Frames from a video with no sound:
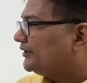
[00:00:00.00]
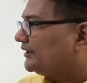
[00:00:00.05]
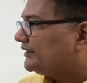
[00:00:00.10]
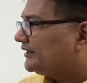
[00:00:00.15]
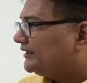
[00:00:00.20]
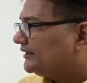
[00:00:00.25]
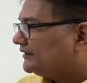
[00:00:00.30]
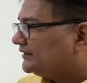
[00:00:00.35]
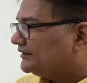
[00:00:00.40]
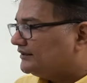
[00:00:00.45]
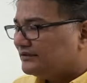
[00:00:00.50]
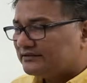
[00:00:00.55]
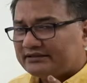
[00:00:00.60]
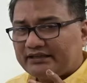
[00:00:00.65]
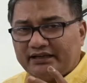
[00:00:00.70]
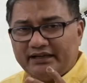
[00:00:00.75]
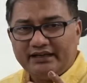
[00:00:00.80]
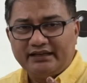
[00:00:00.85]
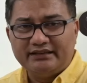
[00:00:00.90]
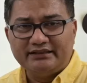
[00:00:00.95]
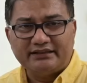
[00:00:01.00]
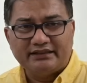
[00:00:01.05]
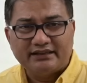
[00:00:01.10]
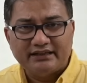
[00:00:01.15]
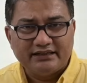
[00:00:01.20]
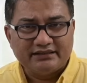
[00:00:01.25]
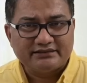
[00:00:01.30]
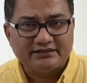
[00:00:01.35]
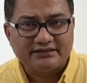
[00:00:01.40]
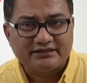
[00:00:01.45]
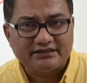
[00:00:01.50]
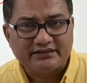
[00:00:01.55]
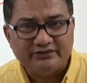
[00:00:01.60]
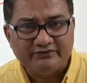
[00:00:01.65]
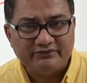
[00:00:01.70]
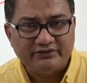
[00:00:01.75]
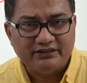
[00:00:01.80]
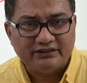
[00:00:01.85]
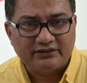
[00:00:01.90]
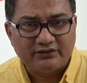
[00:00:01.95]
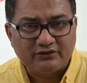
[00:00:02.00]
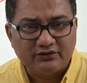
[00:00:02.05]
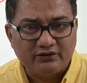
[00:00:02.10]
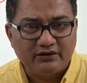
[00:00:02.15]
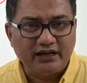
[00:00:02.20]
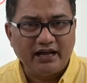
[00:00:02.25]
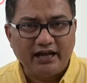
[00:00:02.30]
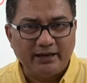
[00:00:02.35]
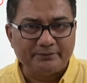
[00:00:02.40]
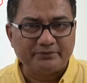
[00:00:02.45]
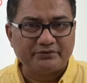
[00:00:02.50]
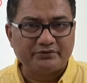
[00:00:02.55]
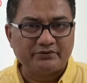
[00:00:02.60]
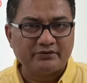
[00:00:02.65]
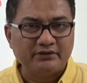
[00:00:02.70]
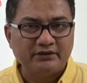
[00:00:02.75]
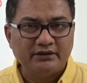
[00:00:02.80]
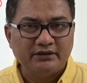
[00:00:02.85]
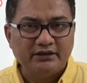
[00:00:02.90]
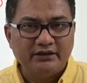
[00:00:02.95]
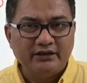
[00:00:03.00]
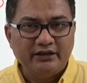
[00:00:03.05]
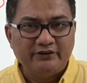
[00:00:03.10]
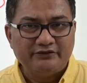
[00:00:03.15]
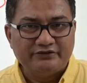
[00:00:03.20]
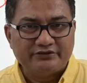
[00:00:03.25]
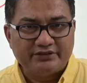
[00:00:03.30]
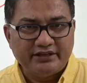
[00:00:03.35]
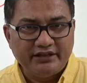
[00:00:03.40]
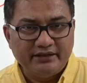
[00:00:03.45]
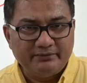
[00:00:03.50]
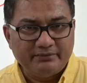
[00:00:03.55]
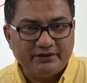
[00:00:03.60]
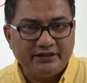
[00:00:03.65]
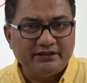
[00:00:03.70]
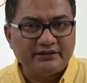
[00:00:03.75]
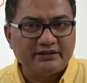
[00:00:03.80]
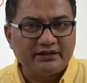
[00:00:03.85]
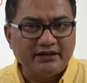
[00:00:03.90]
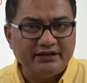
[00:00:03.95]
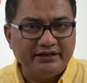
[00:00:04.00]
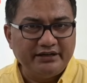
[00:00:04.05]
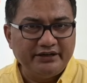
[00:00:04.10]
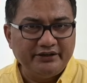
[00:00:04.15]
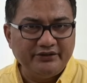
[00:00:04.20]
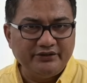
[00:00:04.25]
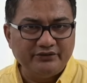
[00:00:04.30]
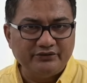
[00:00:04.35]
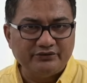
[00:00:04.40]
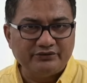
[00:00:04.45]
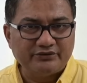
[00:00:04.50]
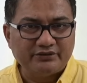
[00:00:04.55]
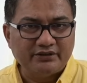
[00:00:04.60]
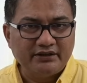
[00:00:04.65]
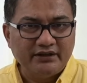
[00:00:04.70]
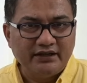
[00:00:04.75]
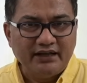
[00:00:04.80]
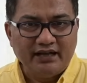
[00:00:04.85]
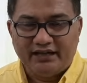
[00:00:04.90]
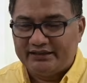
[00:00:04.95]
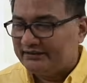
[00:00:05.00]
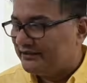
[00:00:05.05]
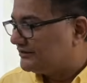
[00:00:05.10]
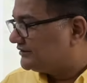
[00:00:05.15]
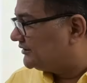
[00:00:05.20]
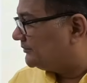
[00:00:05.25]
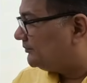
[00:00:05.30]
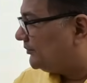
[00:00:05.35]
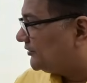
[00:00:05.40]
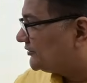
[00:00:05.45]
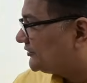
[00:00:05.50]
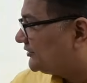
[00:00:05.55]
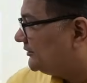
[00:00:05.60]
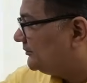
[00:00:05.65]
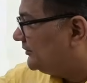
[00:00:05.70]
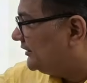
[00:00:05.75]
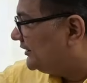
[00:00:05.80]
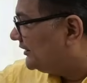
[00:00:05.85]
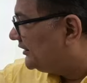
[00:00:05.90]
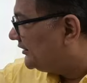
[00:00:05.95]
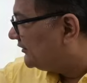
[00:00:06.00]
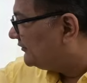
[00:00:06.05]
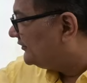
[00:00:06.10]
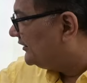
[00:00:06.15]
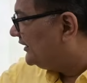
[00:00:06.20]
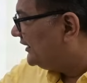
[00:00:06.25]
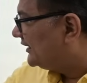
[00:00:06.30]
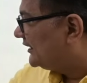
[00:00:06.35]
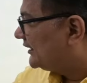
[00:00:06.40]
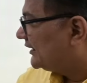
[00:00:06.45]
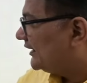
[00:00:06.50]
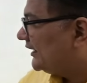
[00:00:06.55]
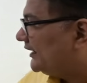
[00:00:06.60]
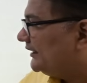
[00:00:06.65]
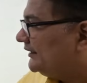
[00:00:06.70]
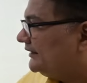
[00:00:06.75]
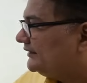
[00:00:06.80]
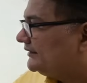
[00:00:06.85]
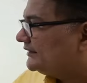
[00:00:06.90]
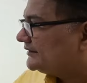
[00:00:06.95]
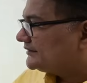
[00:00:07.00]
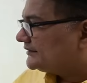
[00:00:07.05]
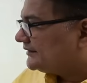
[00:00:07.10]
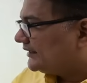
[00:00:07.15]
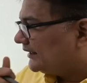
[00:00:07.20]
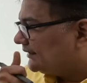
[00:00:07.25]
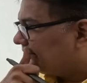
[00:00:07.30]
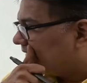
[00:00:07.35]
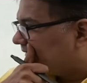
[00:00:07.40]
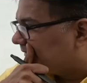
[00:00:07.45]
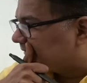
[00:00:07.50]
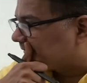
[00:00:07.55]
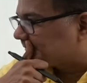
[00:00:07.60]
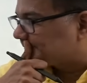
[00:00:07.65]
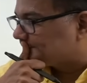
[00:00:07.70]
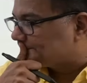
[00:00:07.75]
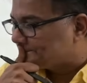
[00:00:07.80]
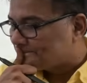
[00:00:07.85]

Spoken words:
you think this healthcare system will collapse if same thing continues, and there's a possibility of decline in the standards?